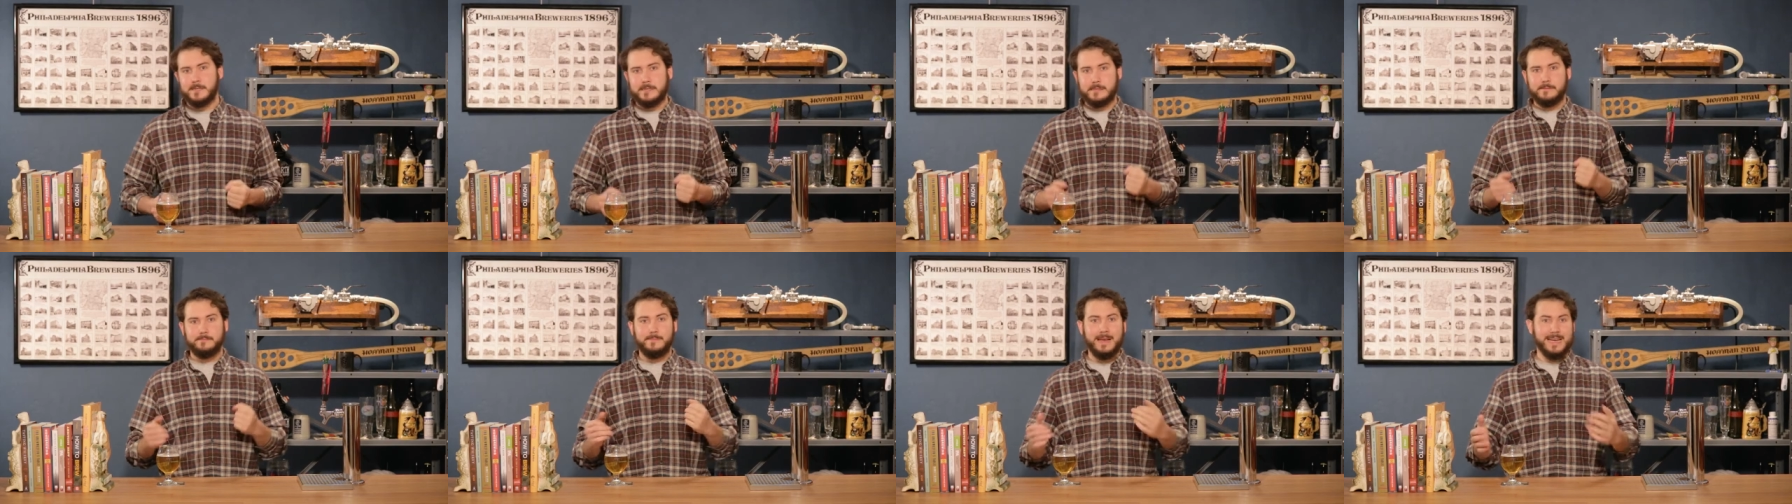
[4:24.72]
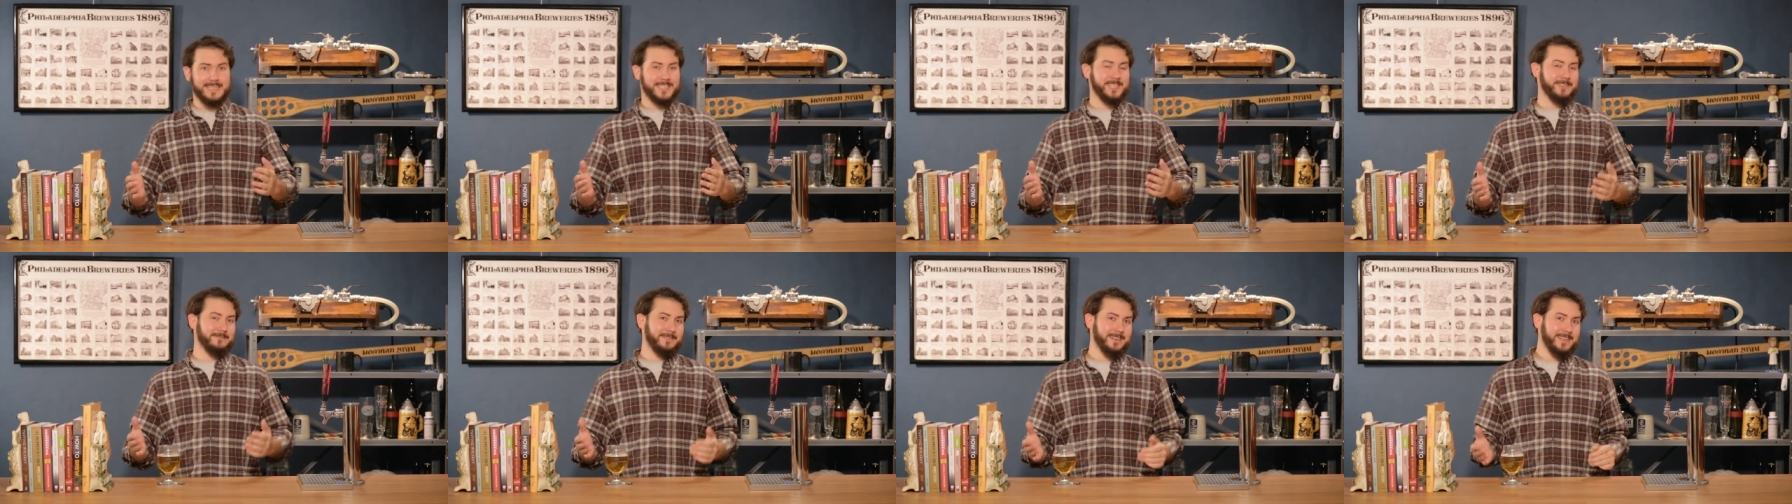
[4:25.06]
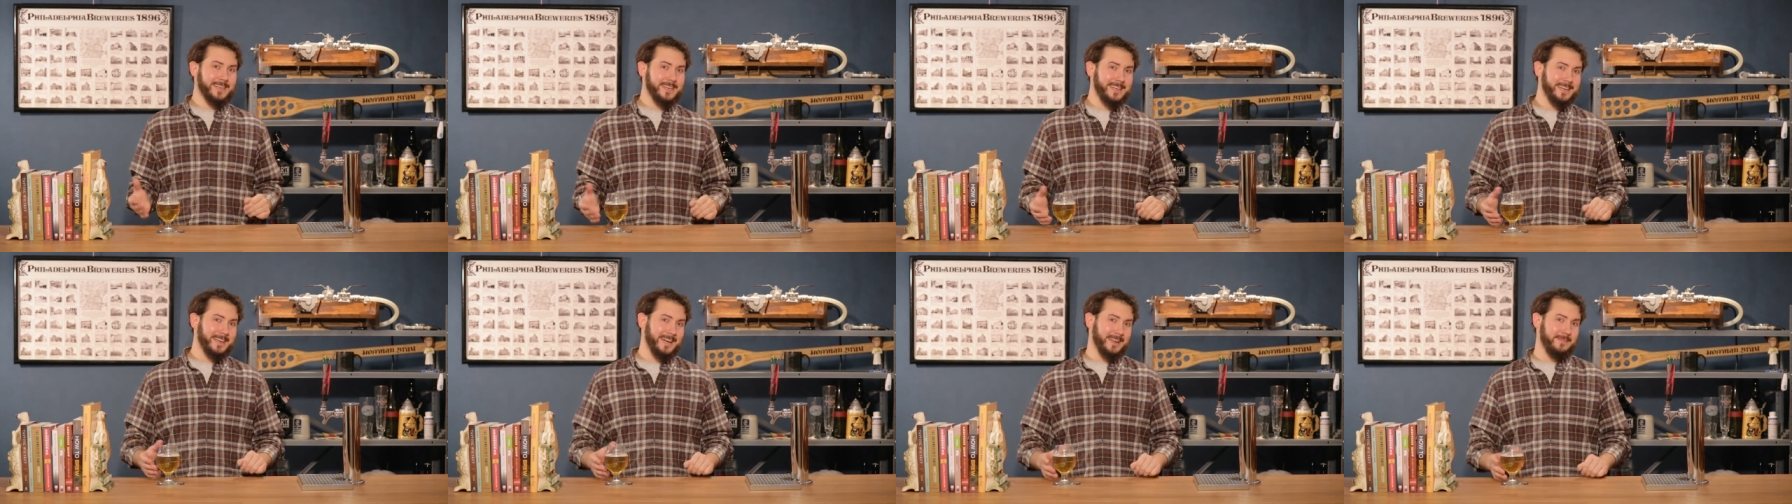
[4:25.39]

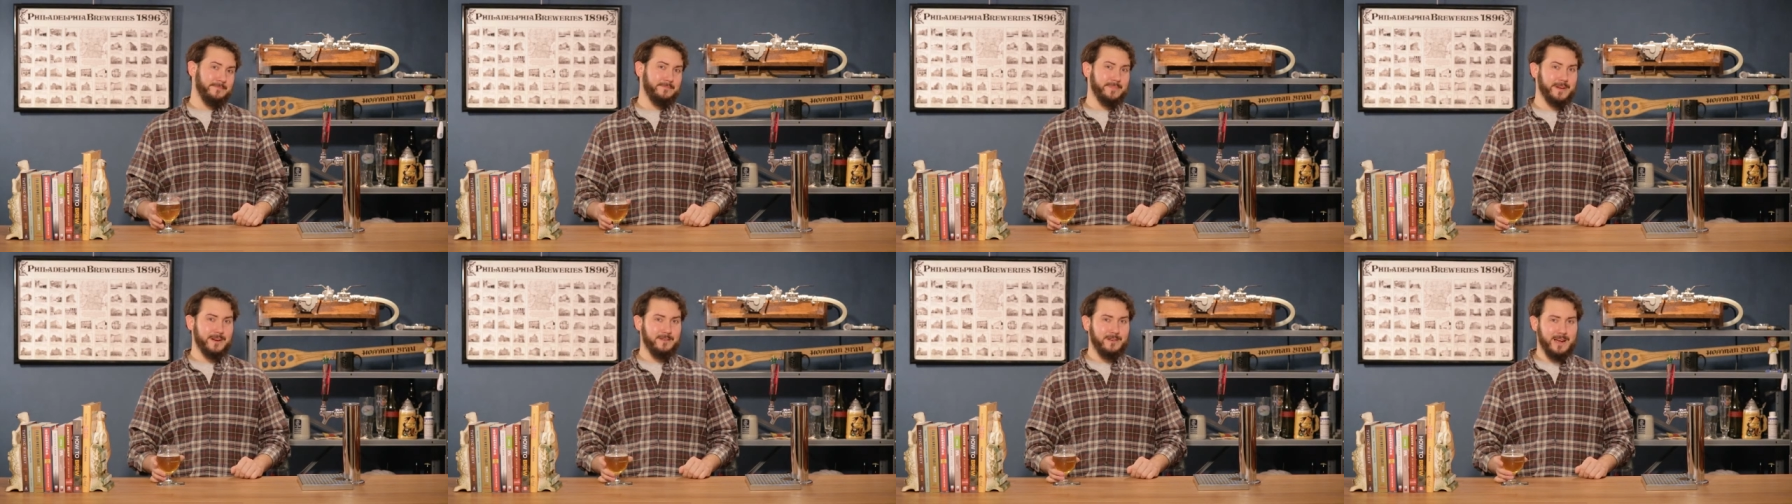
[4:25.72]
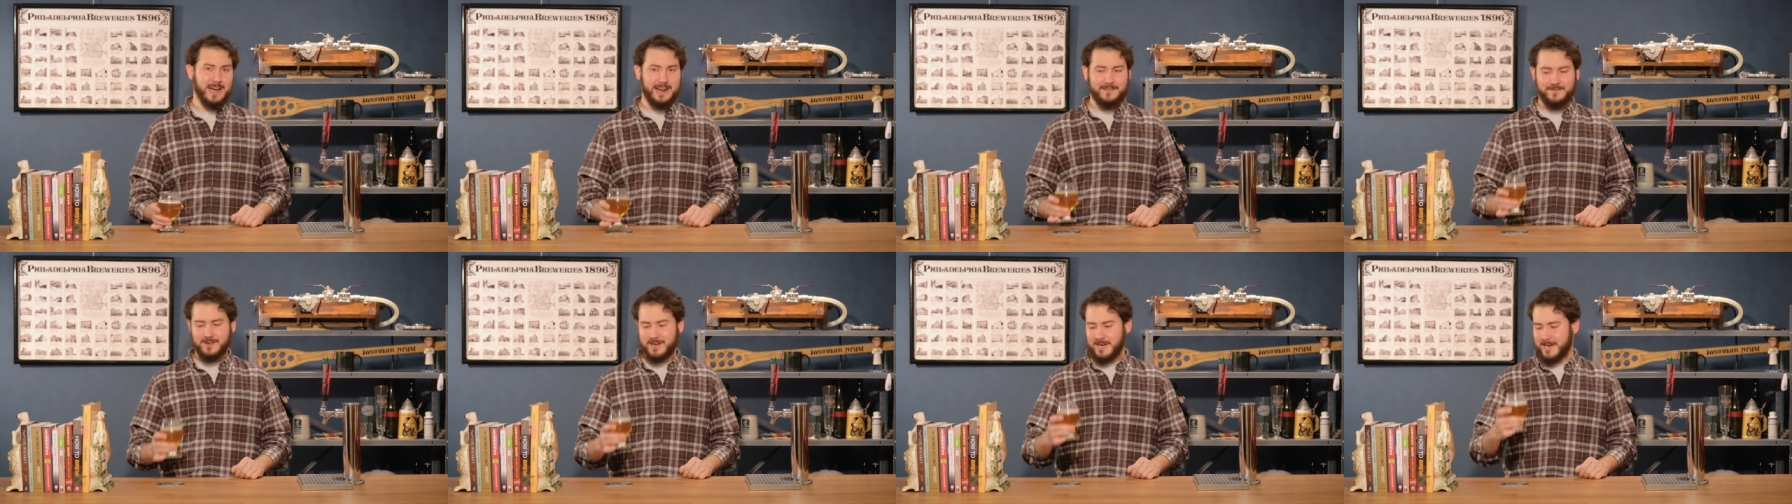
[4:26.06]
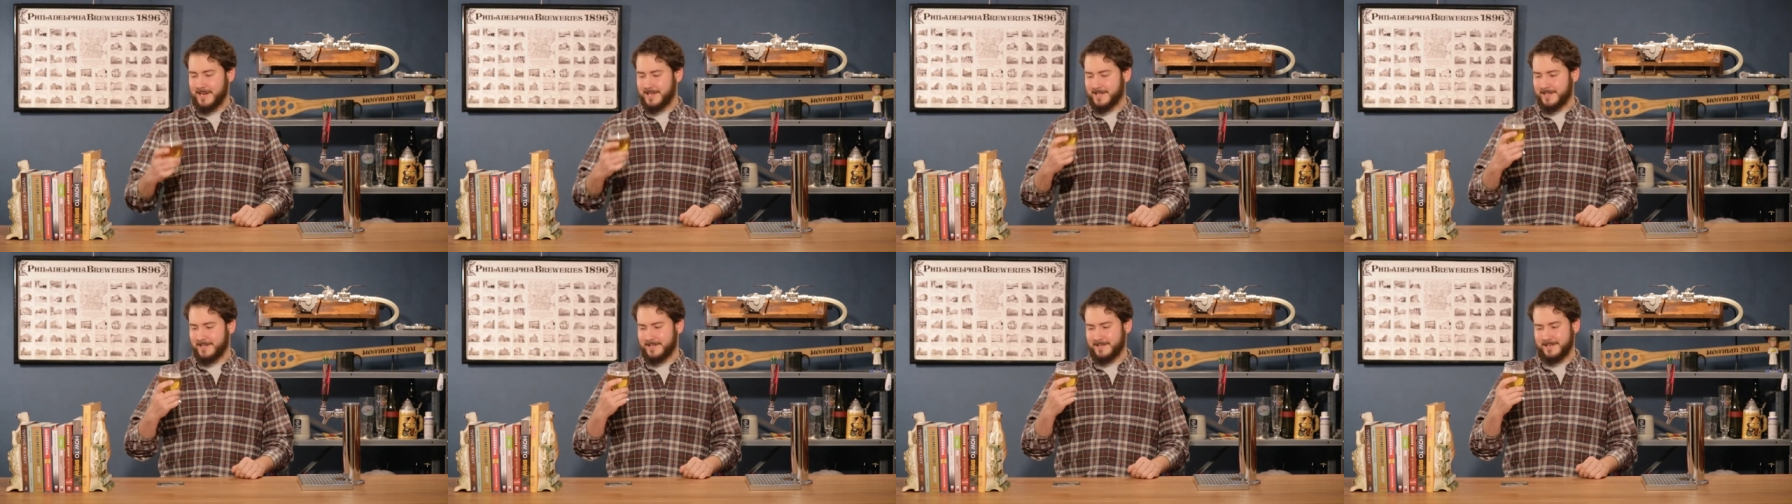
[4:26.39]
masculinity and beer
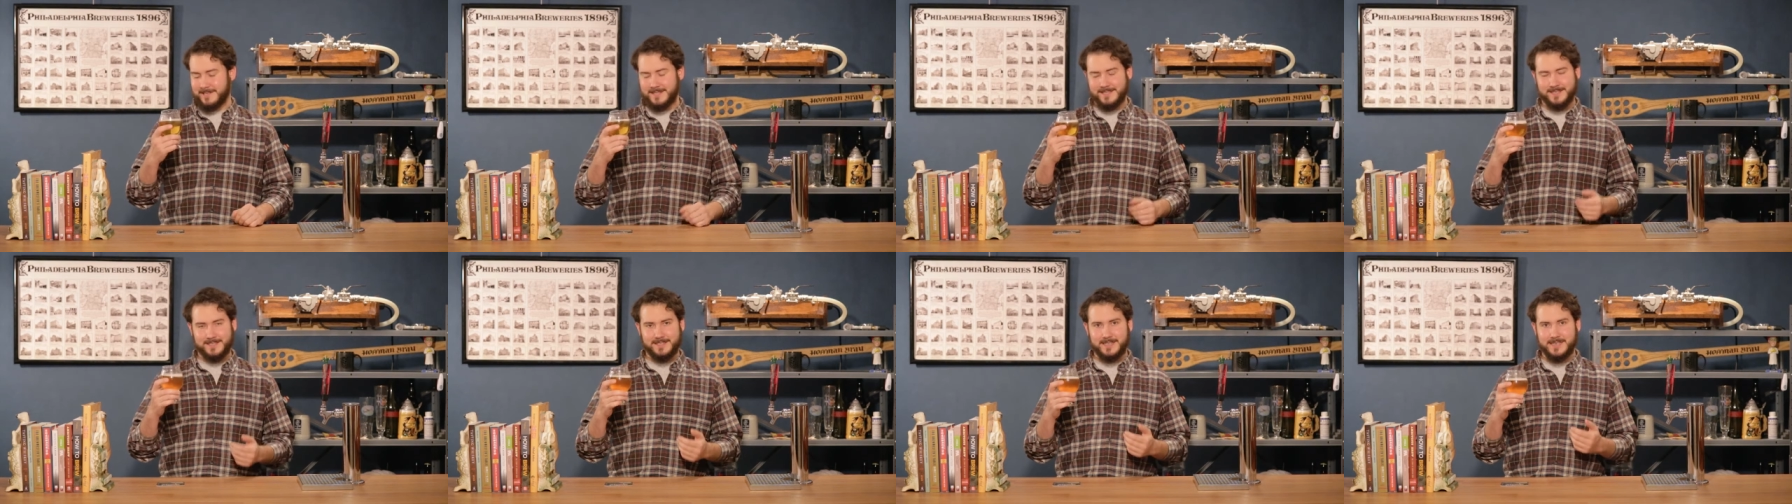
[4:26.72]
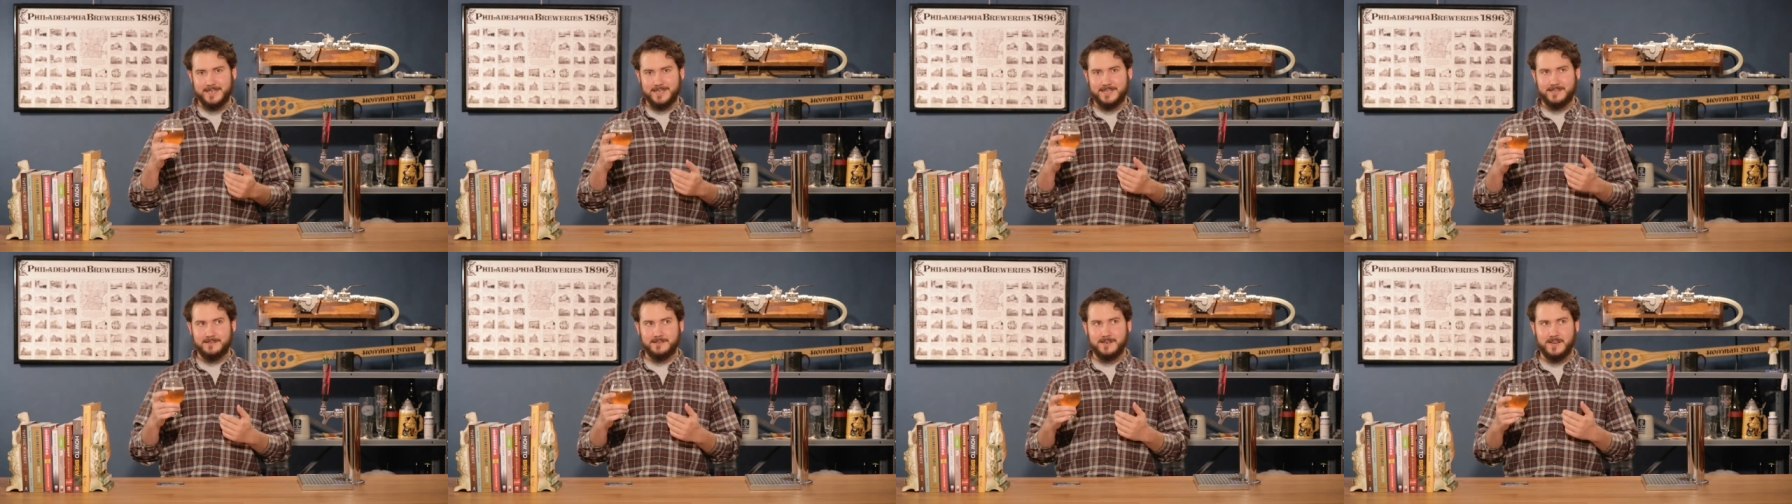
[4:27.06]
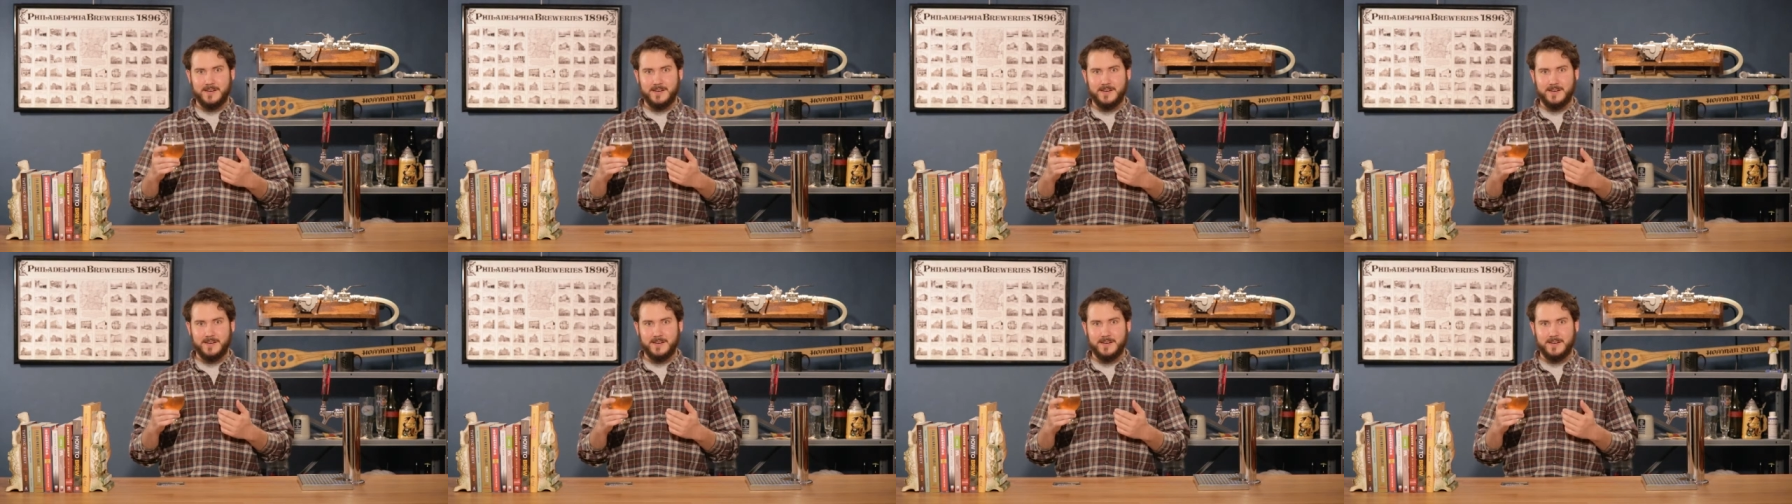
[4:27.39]
advertising is like